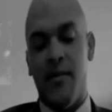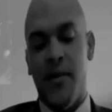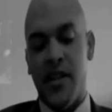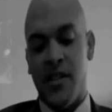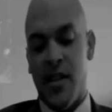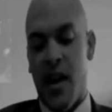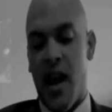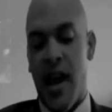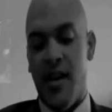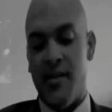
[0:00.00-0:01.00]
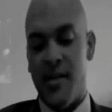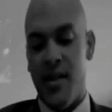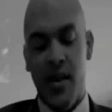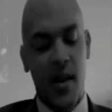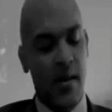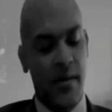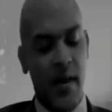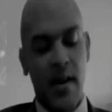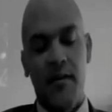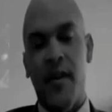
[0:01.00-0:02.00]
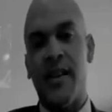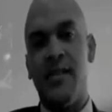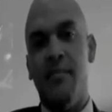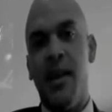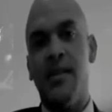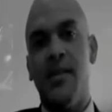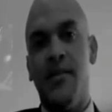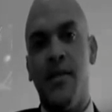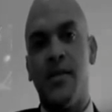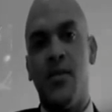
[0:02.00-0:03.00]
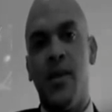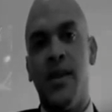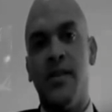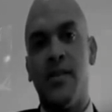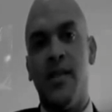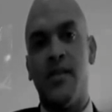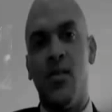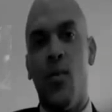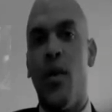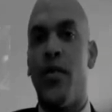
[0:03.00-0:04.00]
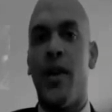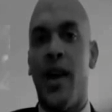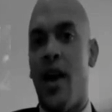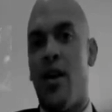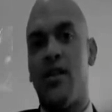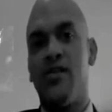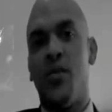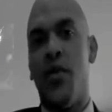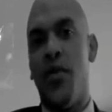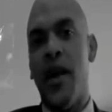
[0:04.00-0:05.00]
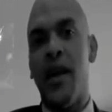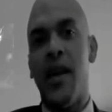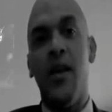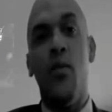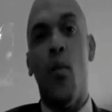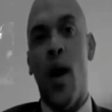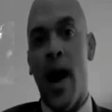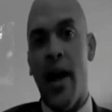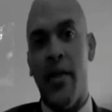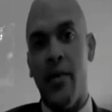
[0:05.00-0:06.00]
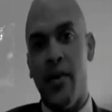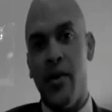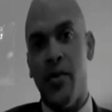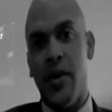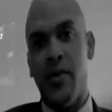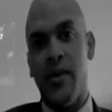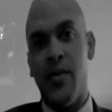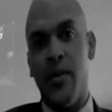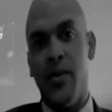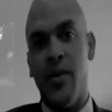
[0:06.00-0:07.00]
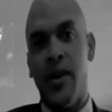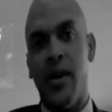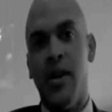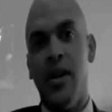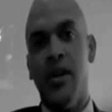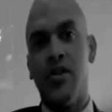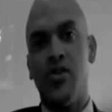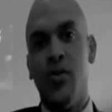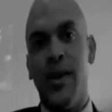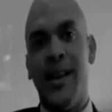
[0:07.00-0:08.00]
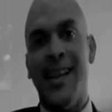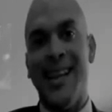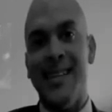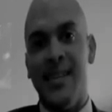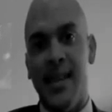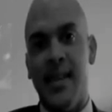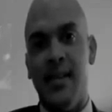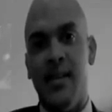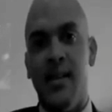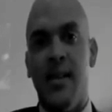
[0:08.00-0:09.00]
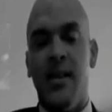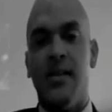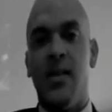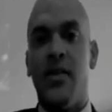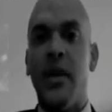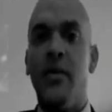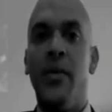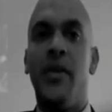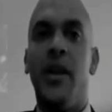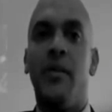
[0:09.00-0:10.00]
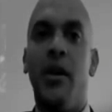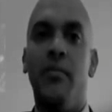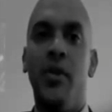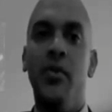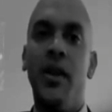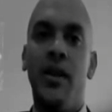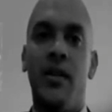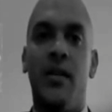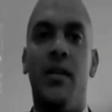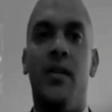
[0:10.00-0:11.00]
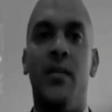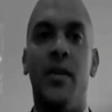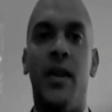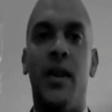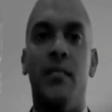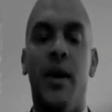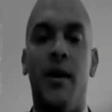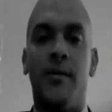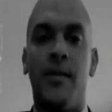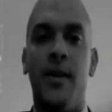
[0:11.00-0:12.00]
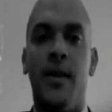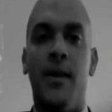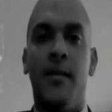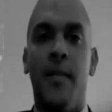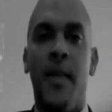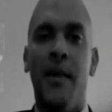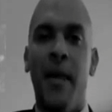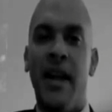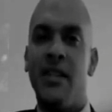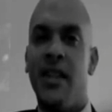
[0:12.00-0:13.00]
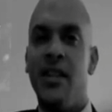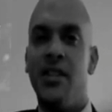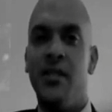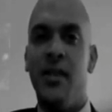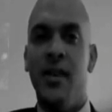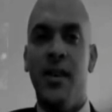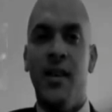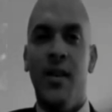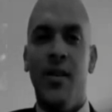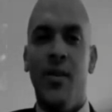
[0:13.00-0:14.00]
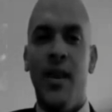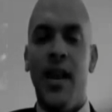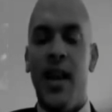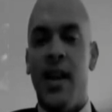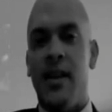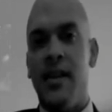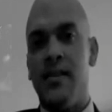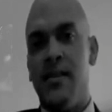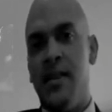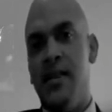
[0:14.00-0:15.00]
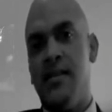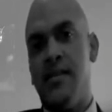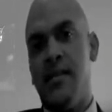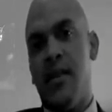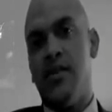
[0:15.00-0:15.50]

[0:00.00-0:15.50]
fiction allows enough flexibility for us to really discuss what the characters were thinking and why they were doing what they were doing. Truly intent. So I think when we think about beauty, we think about imagination, we can't get to these